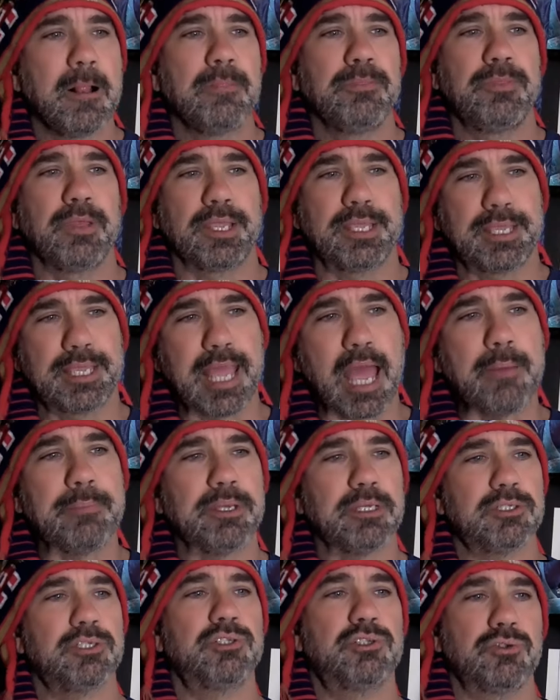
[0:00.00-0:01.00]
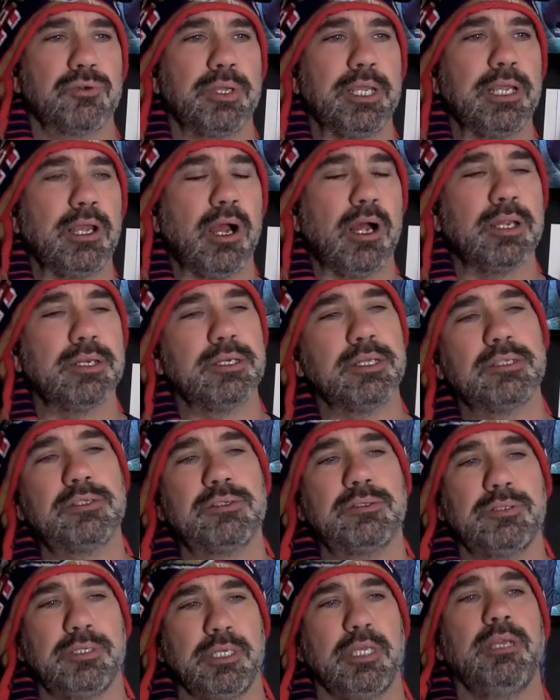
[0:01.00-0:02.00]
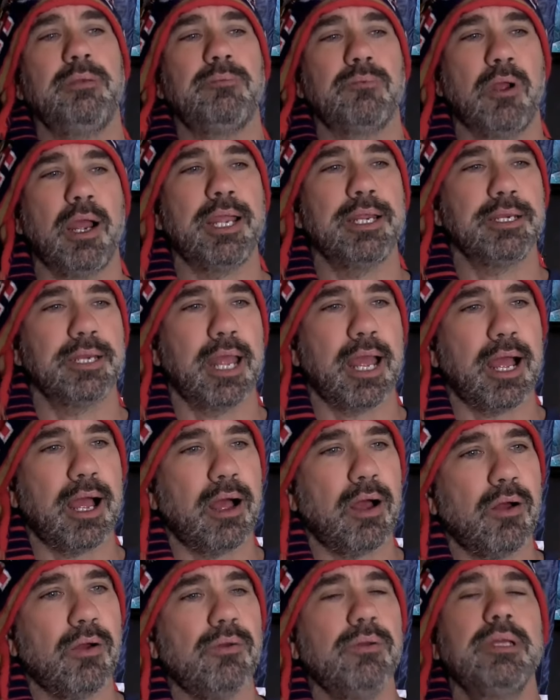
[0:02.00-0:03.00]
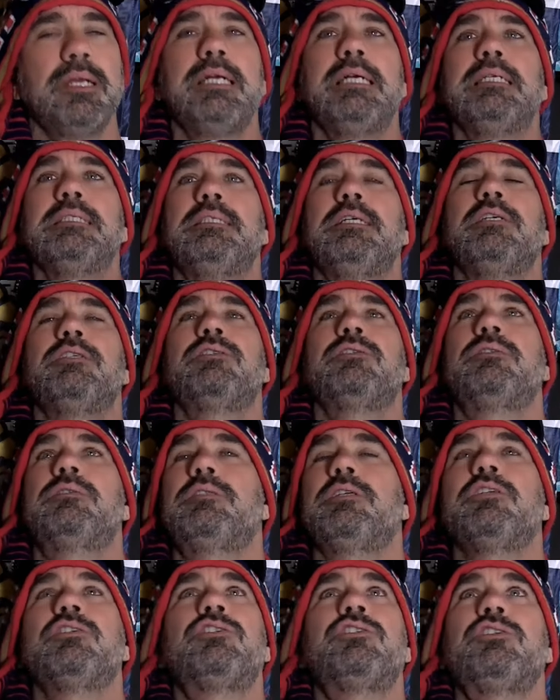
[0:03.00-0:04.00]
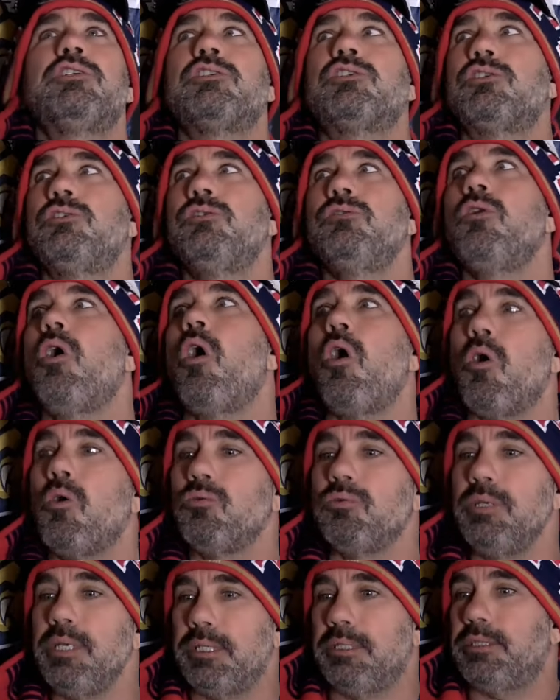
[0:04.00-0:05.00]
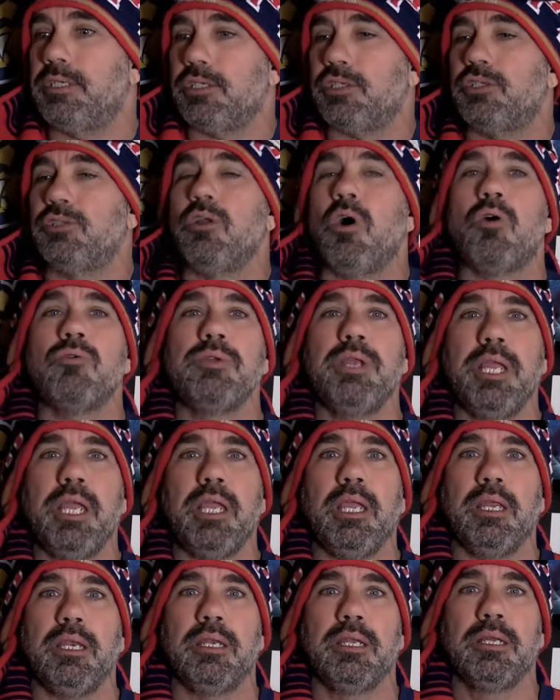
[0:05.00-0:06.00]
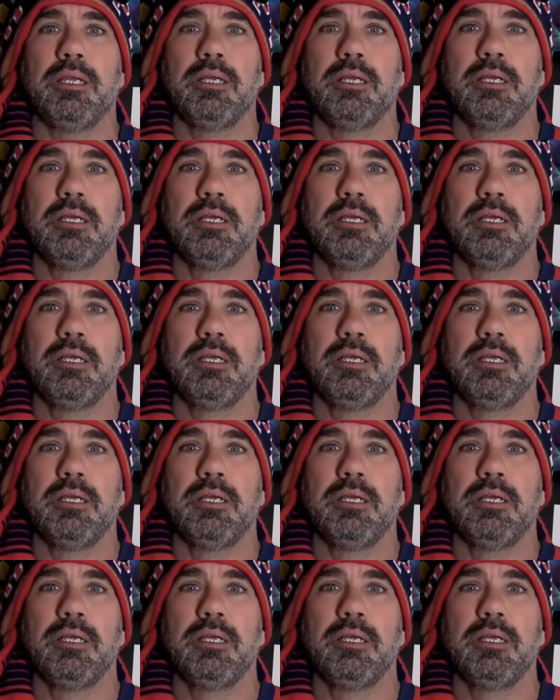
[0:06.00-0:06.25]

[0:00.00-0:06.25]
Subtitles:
The chemistry on this team right now, there's no need.